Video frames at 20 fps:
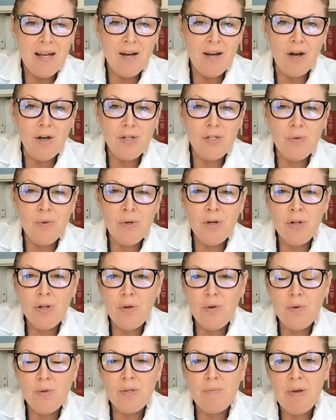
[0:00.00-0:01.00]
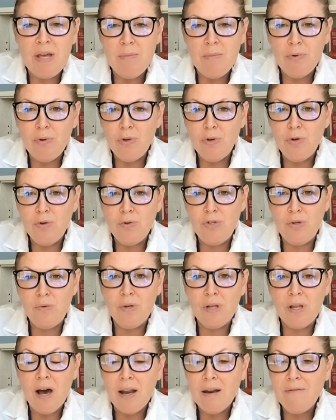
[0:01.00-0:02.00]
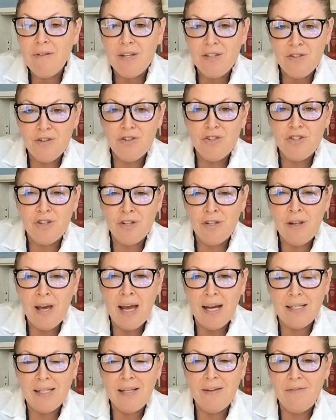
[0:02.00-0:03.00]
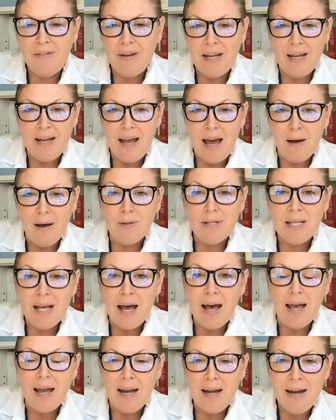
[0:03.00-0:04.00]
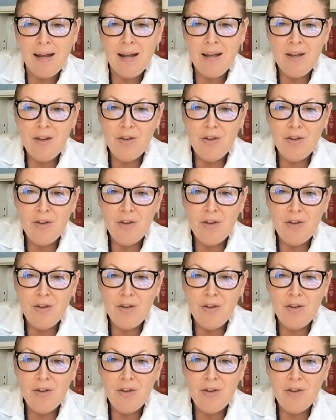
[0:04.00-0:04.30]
It also includes people who do a lot of exertional activity outside.